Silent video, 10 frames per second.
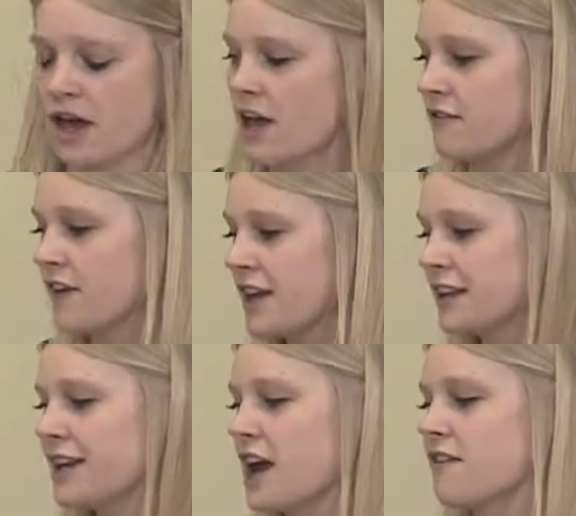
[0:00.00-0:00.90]
And
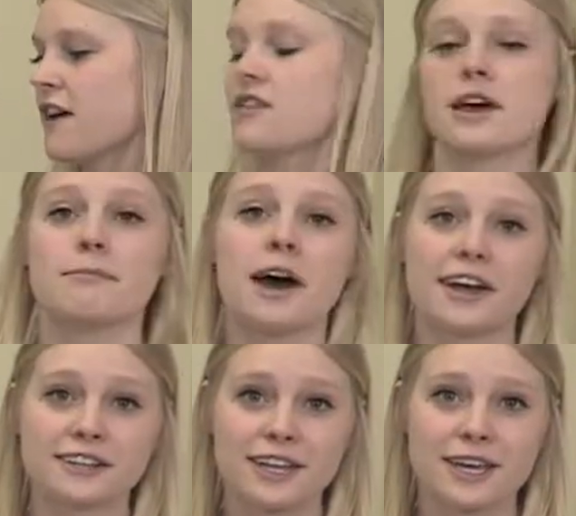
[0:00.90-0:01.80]
finally, I found that
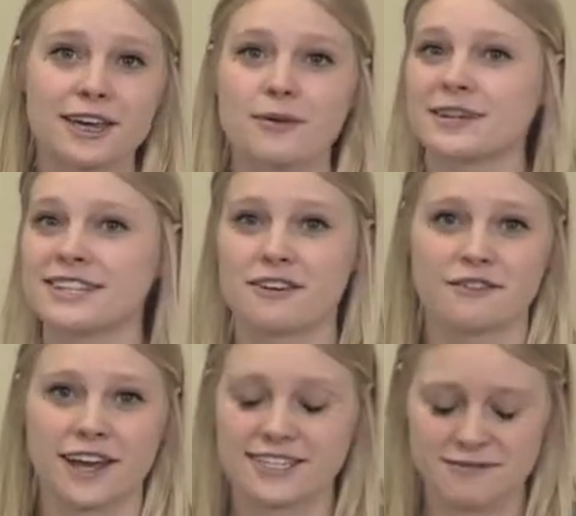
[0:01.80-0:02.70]
modeling was an
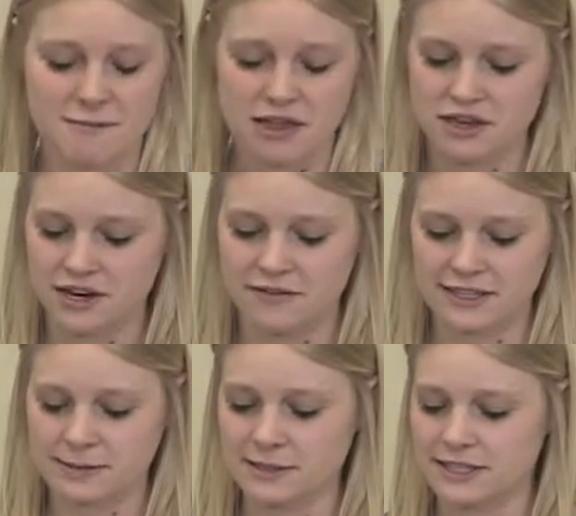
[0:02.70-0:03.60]
effective method of
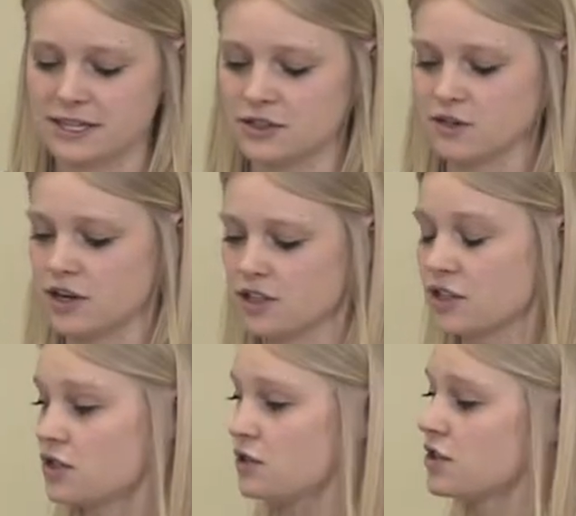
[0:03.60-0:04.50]
explicit
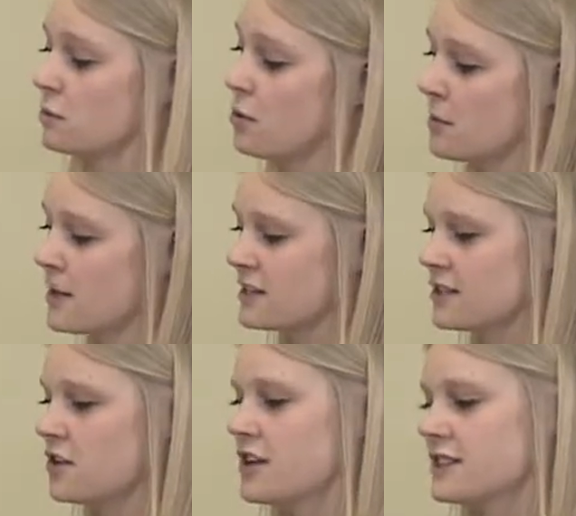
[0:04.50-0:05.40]
instruction to support my
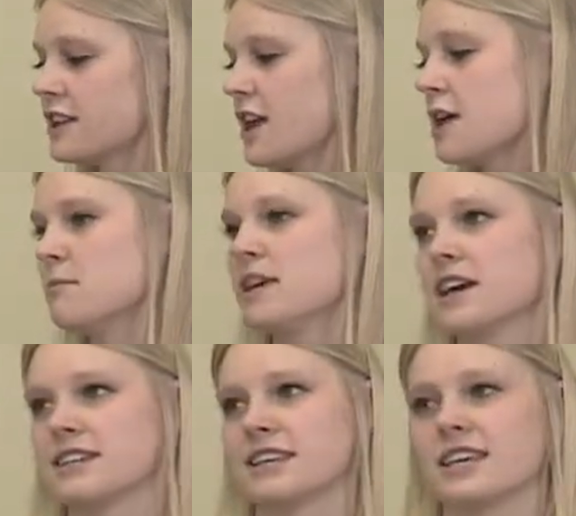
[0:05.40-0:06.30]
students
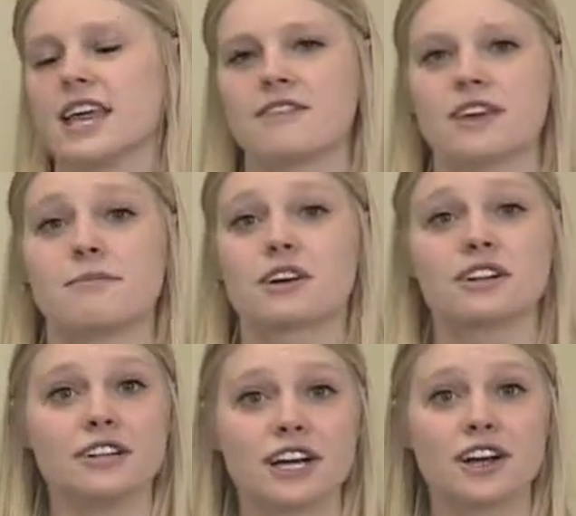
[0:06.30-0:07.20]
because it gave them the
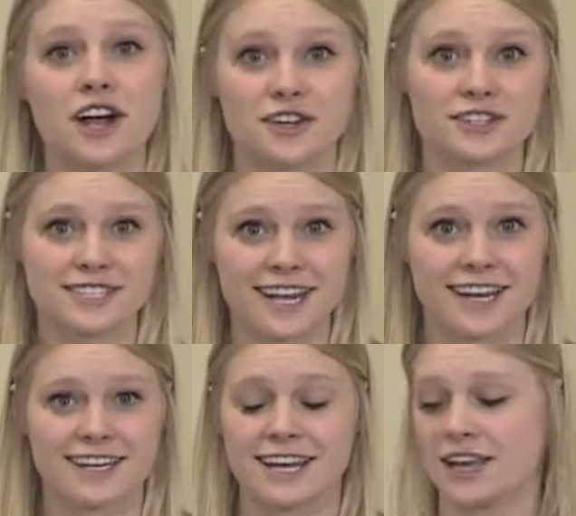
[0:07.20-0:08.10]
clear
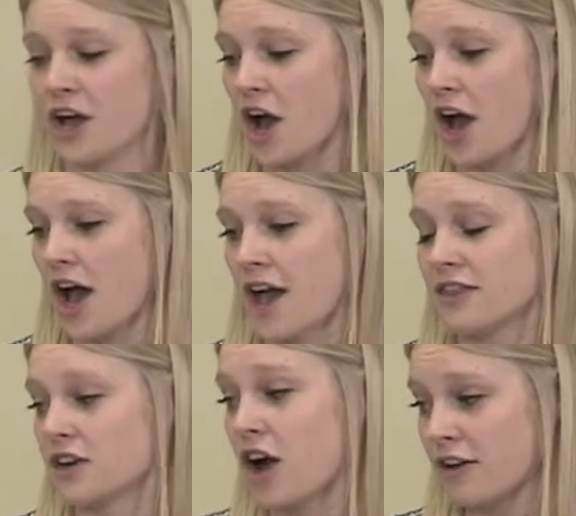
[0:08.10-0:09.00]
understanding
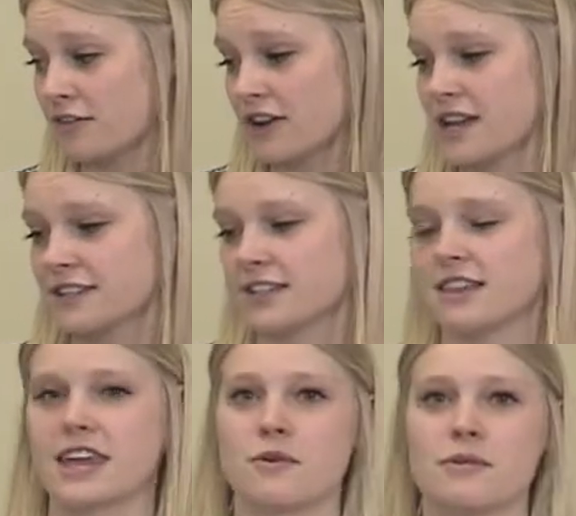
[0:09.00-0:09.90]
and the confidence
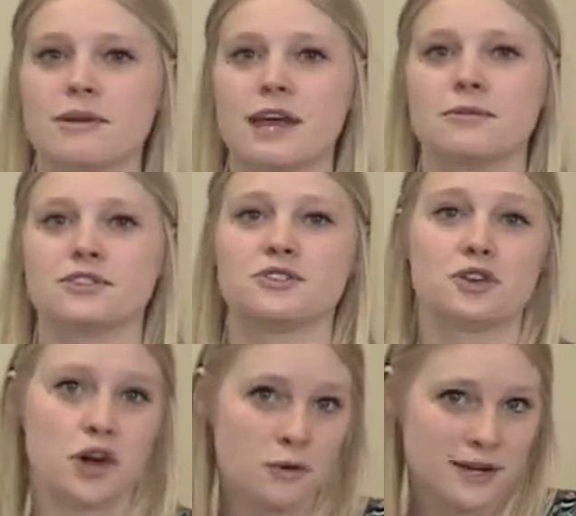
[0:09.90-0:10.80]
that they would be able to
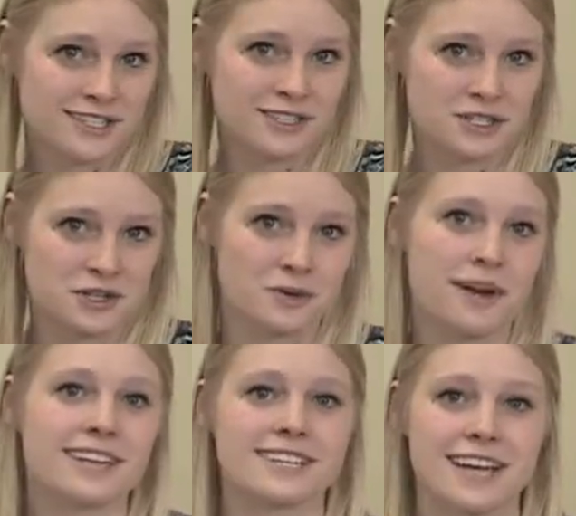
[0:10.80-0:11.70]
know what to do
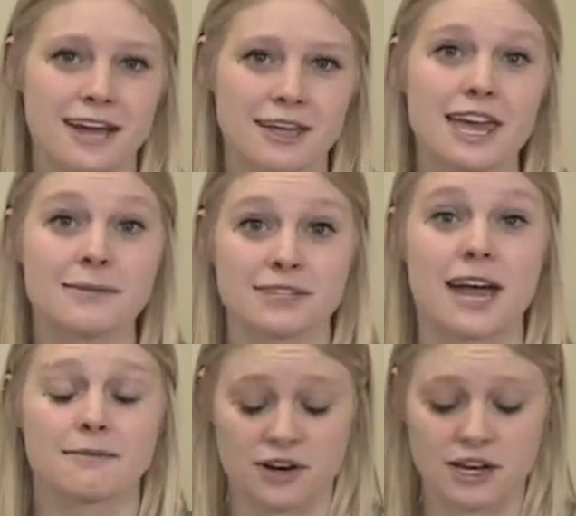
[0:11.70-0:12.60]
when it came
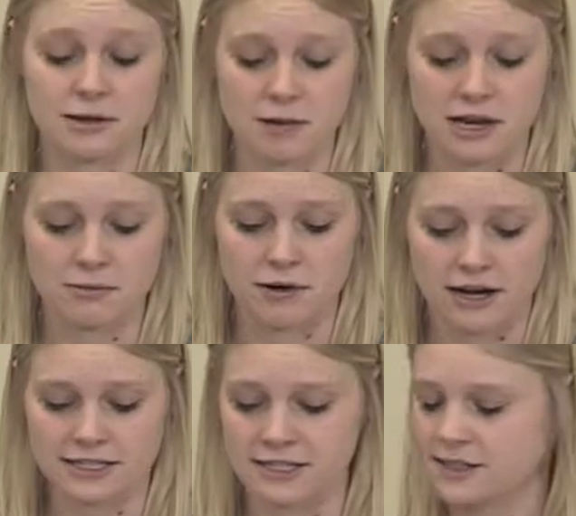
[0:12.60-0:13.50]
time for independent
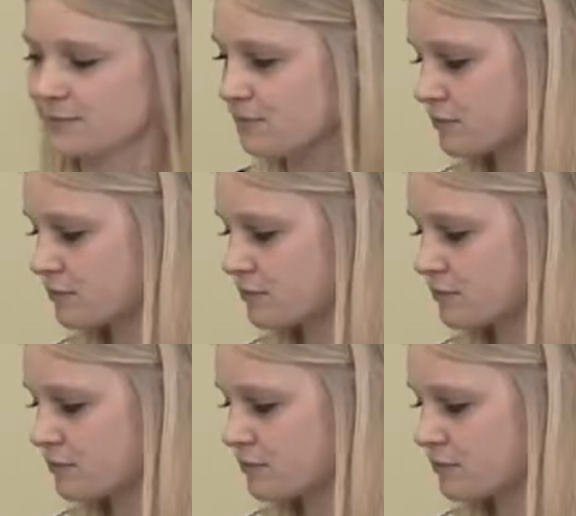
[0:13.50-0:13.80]
practice.